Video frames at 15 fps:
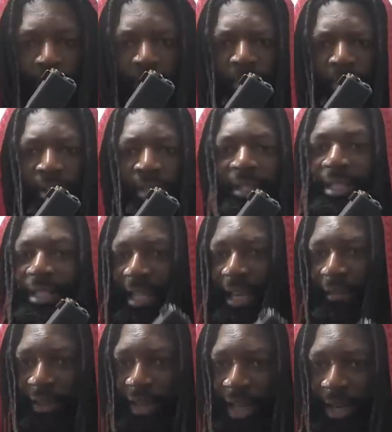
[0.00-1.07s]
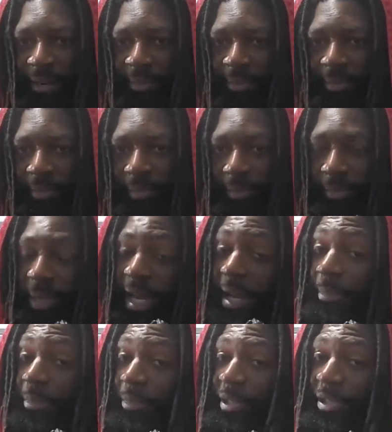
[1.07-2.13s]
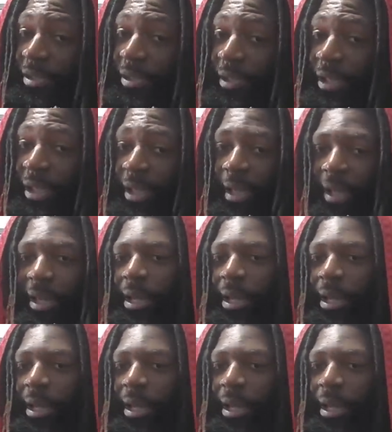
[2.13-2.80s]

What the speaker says: small. It does have a lot of pop when you shoot it,